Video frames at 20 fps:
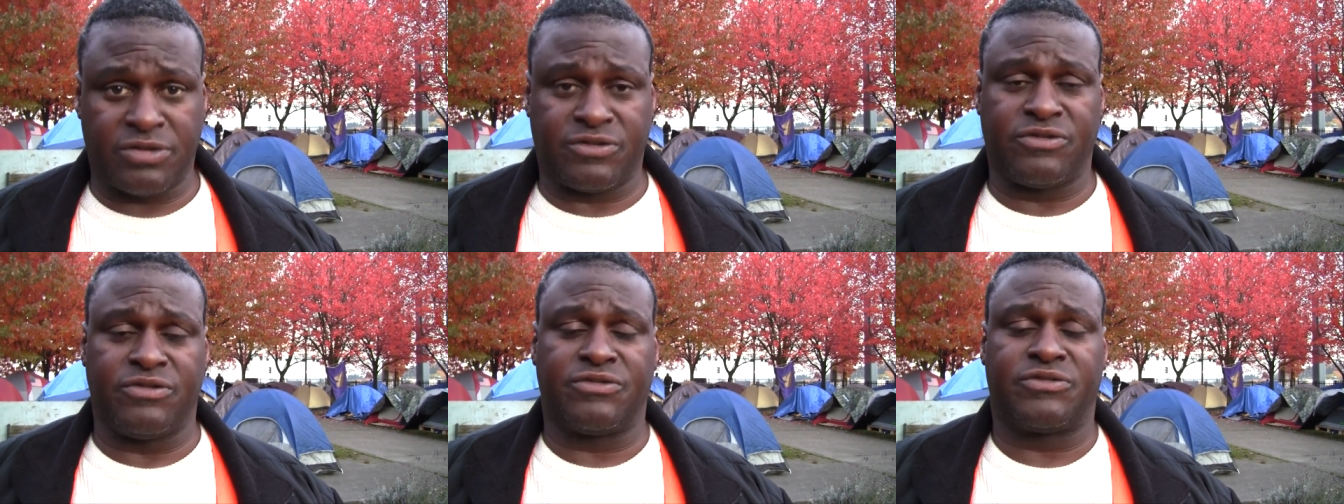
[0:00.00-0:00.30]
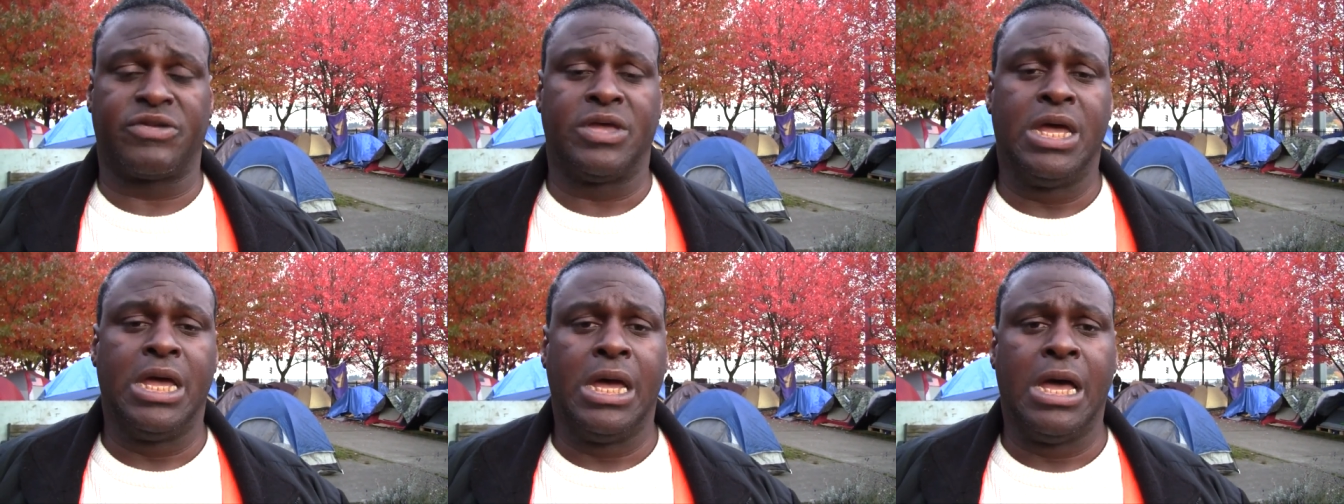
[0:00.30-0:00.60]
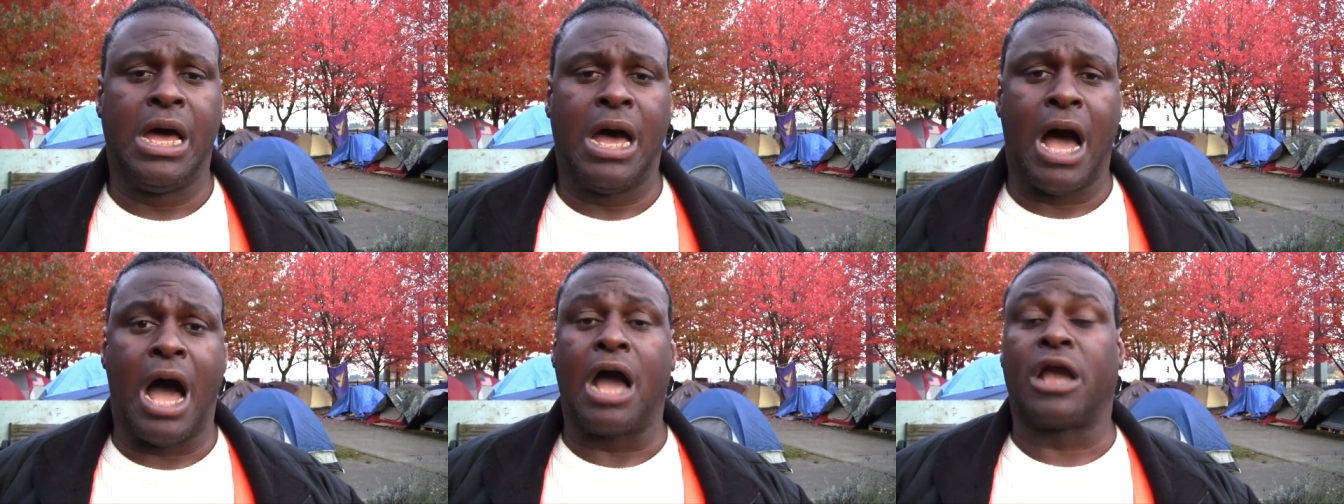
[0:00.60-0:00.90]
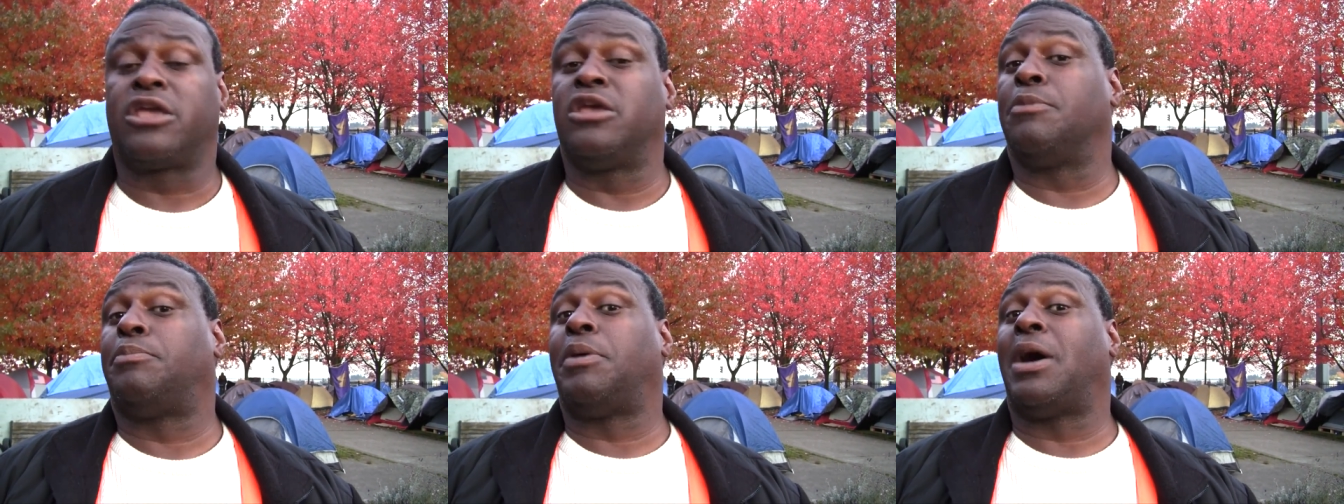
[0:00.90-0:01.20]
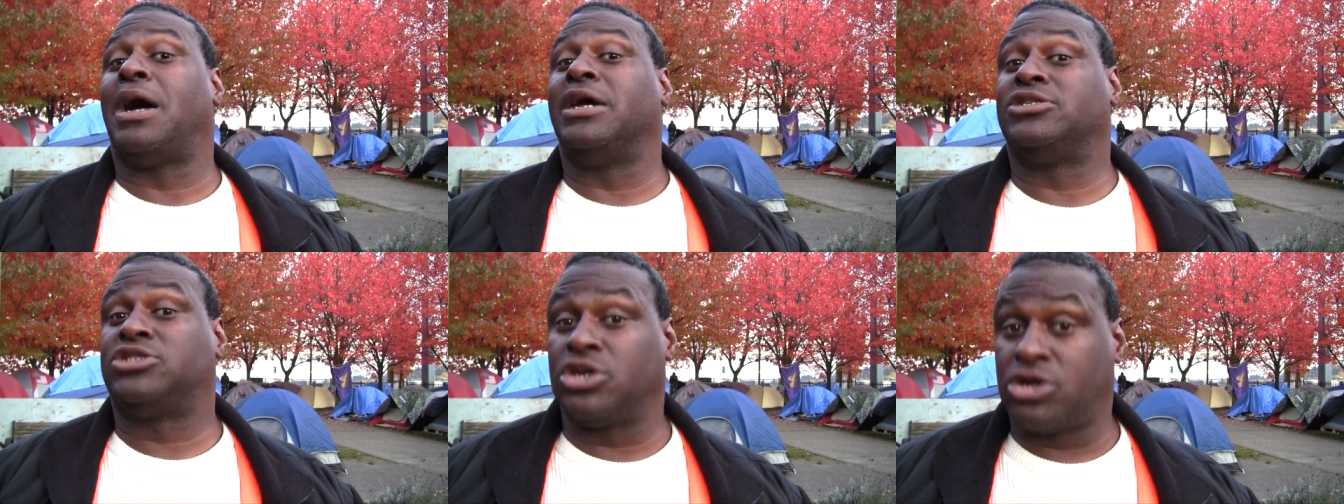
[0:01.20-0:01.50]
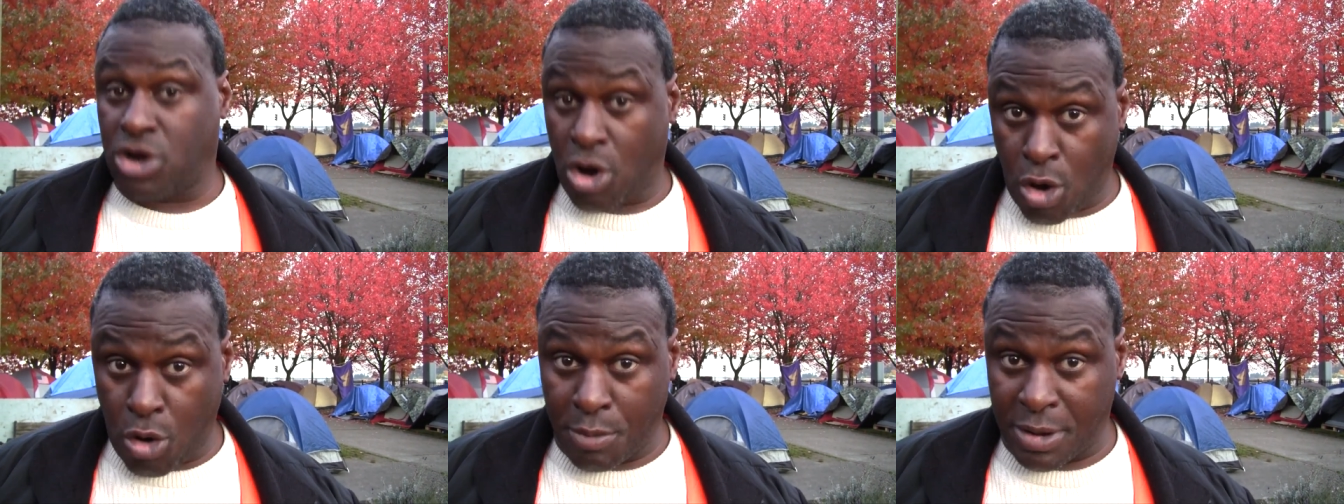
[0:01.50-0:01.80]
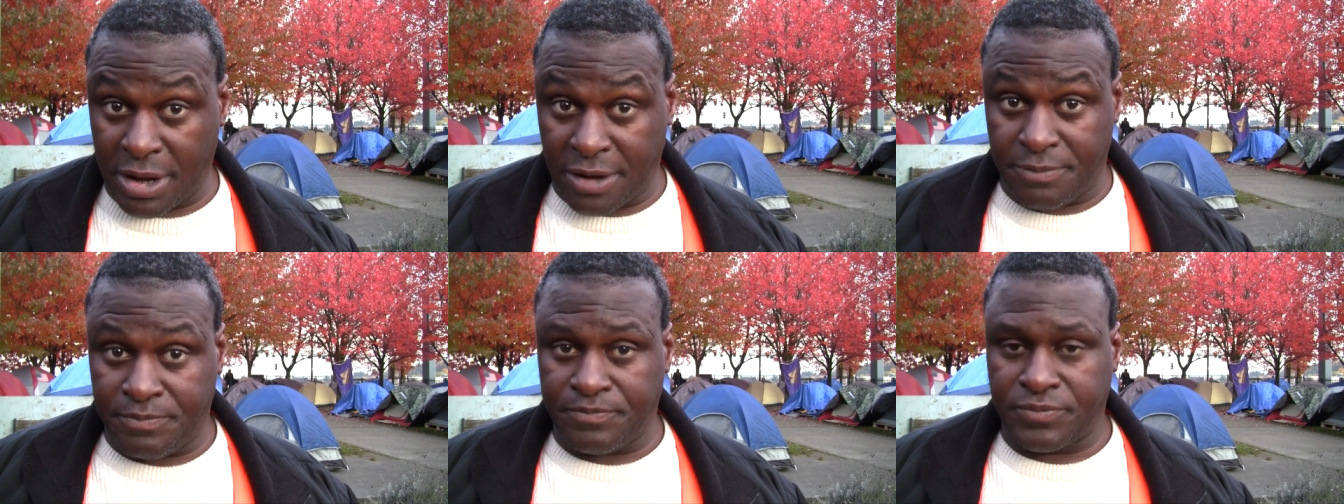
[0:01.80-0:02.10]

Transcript: This is Occupy Tacoma.